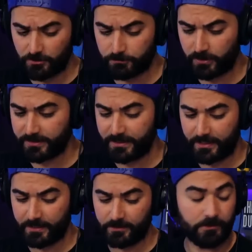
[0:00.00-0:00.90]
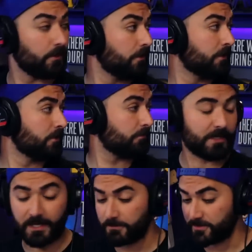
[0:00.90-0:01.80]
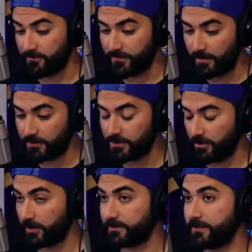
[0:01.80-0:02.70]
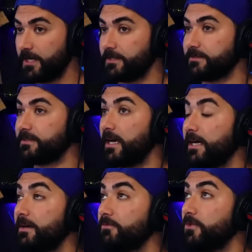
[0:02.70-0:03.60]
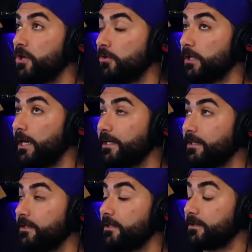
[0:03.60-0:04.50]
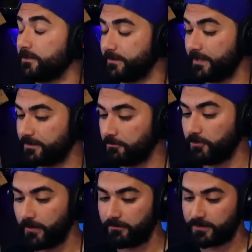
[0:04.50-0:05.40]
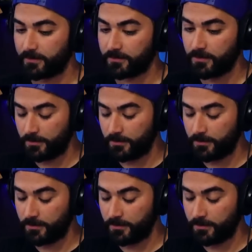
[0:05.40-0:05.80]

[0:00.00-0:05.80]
break down. My camera's very dark today because I have no lighting in here because they had to move everything.